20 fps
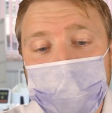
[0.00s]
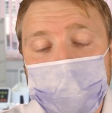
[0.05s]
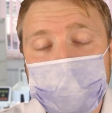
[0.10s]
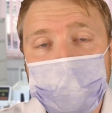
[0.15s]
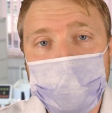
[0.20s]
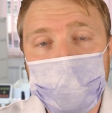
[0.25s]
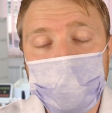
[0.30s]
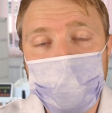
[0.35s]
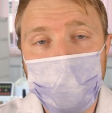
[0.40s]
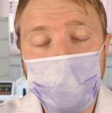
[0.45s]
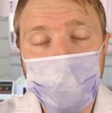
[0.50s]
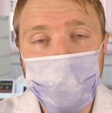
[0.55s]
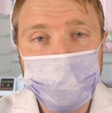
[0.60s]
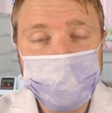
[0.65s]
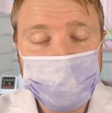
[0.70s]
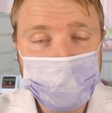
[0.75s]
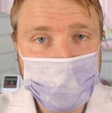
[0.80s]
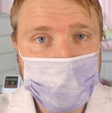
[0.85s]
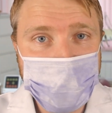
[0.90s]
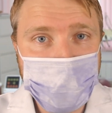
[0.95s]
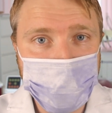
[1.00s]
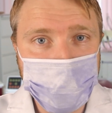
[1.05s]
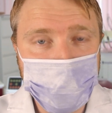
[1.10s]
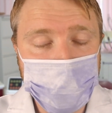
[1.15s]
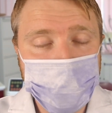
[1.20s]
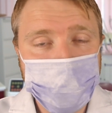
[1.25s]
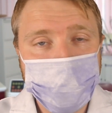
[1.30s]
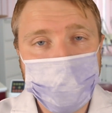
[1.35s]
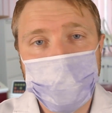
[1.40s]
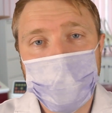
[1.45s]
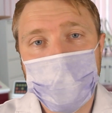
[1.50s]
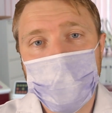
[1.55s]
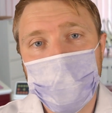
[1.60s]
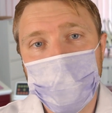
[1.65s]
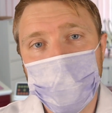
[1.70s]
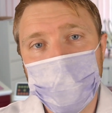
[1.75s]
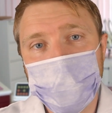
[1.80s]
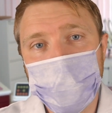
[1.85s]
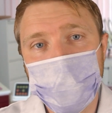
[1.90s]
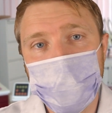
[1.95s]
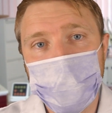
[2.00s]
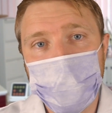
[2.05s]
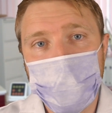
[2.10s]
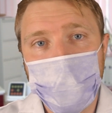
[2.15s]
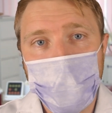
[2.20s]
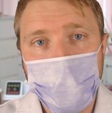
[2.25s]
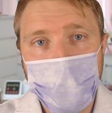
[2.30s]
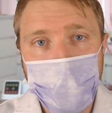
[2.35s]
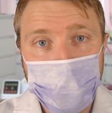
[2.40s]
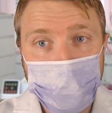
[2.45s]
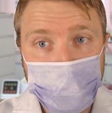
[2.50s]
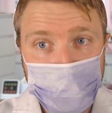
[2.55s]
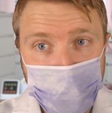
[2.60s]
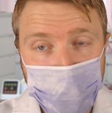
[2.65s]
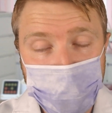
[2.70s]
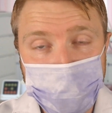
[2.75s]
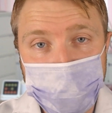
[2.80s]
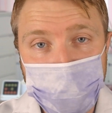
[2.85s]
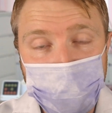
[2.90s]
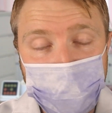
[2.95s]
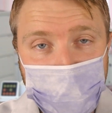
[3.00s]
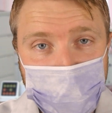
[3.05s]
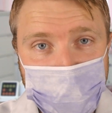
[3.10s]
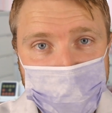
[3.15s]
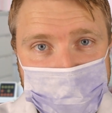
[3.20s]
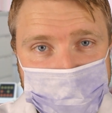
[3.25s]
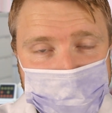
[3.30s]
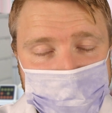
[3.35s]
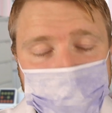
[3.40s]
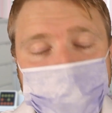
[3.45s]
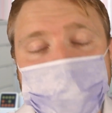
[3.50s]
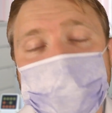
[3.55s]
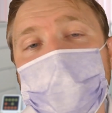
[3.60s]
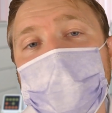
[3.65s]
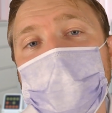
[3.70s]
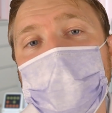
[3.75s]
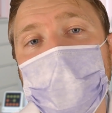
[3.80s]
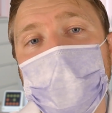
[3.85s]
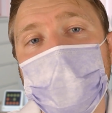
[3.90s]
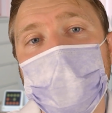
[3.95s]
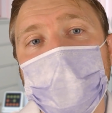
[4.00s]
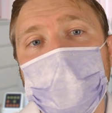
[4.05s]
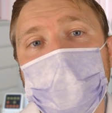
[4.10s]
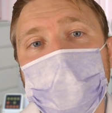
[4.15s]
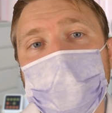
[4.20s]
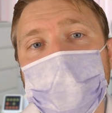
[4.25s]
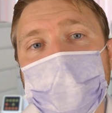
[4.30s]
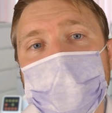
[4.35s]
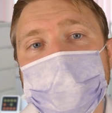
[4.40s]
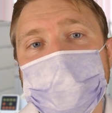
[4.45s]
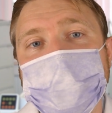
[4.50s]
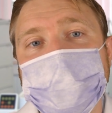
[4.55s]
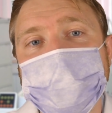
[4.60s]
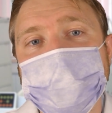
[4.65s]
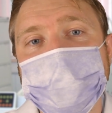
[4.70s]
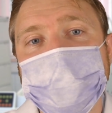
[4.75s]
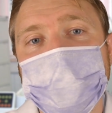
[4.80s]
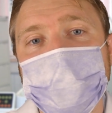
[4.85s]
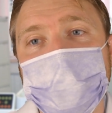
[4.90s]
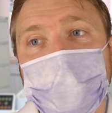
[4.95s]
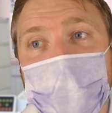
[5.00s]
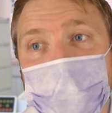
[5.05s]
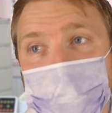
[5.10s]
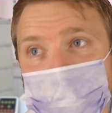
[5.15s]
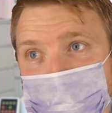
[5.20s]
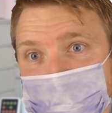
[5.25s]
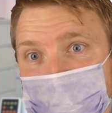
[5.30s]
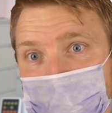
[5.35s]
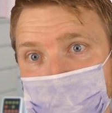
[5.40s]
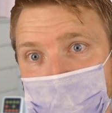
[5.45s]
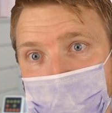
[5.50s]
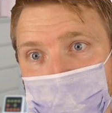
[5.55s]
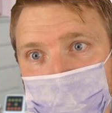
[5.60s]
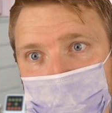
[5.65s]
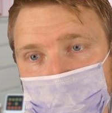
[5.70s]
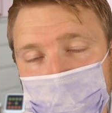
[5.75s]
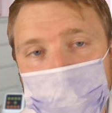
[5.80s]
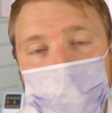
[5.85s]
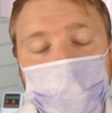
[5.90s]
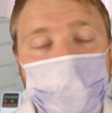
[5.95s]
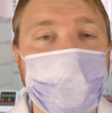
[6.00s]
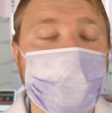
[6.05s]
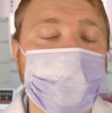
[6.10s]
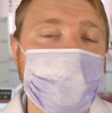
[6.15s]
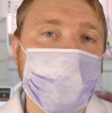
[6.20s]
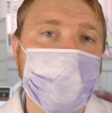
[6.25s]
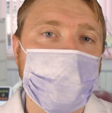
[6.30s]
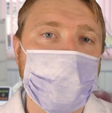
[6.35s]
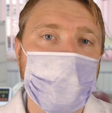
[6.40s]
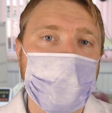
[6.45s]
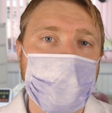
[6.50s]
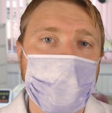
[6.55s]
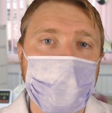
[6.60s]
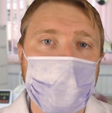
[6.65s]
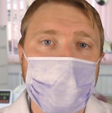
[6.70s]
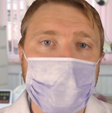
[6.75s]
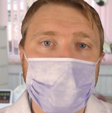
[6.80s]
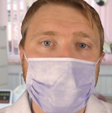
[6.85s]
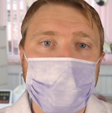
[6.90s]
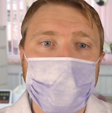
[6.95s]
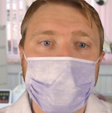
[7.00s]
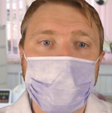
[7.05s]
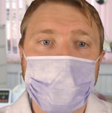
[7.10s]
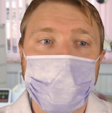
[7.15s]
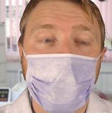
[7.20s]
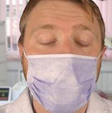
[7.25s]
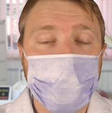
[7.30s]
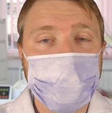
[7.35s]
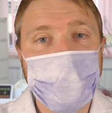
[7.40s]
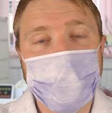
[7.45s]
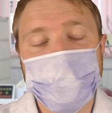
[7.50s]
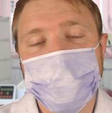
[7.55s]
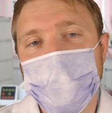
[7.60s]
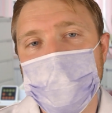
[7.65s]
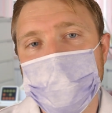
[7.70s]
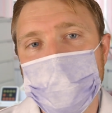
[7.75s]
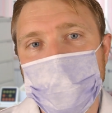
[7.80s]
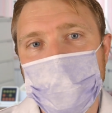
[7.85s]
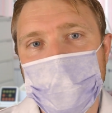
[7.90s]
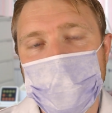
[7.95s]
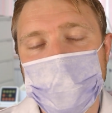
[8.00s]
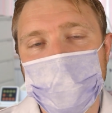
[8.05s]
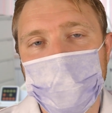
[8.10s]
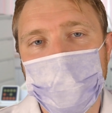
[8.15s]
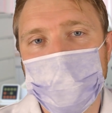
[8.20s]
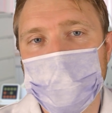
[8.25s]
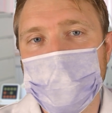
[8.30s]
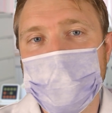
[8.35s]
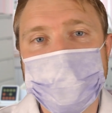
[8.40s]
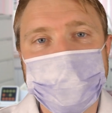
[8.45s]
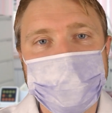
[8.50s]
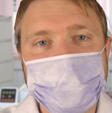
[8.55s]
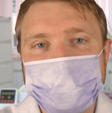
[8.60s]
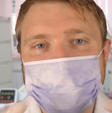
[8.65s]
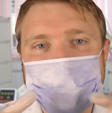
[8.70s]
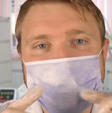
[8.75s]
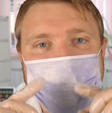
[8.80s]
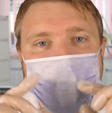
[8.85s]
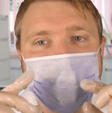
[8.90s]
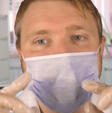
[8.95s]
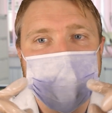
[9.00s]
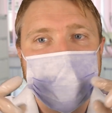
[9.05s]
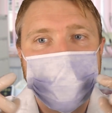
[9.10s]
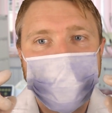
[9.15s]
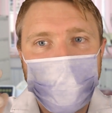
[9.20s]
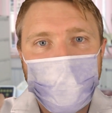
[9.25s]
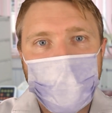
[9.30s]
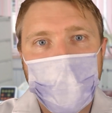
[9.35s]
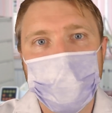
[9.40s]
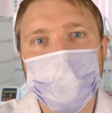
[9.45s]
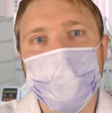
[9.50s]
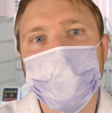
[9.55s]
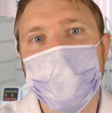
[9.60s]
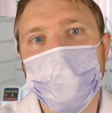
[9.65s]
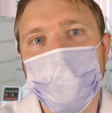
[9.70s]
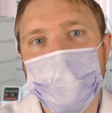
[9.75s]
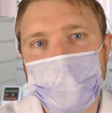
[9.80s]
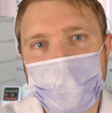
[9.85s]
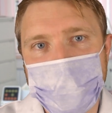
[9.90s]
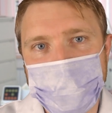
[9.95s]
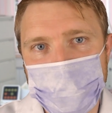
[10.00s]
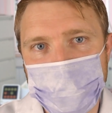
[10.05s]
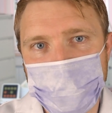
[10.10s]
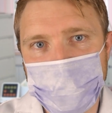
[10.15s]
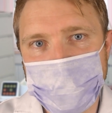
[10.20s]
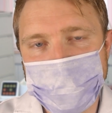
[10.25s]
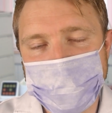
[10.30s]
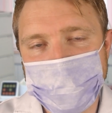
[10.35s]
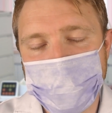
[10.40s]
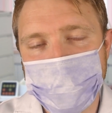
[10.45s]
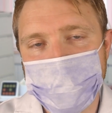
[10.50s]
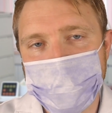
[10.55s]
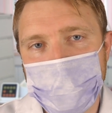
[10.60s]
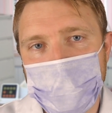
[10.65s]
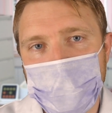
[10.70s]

Now all that's going to happen, we'll cover your eyes and I'll step out of the room, pop the x-ray machine on, and it's just going to take a couple of quick x-rays.